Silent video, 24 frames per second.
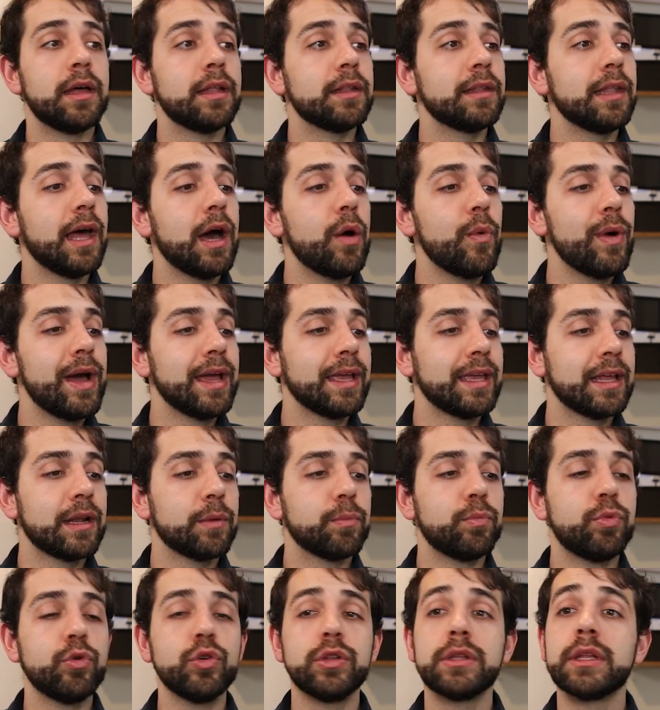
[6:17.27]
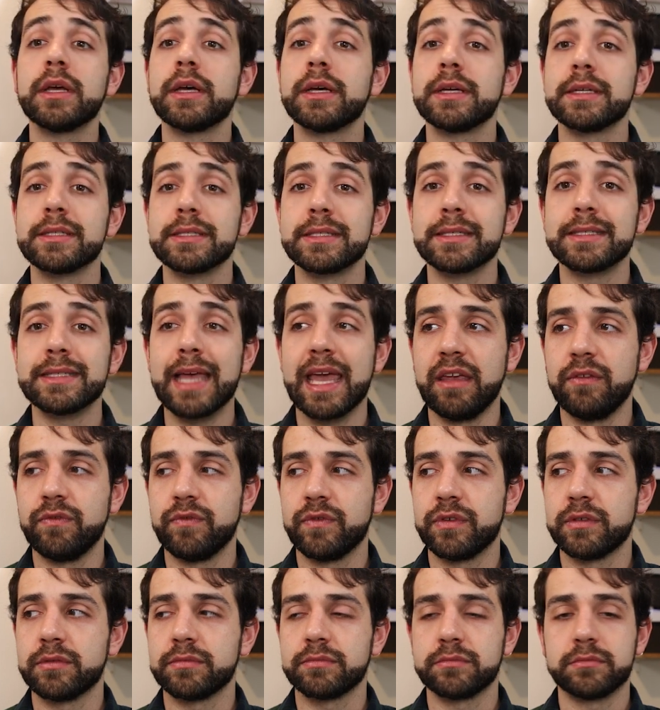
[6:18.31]
Now I can put
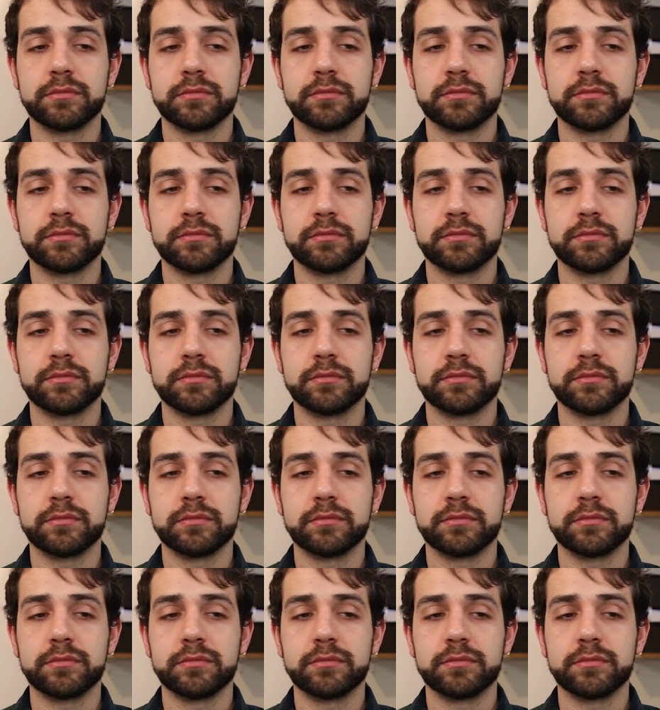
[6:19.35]
save.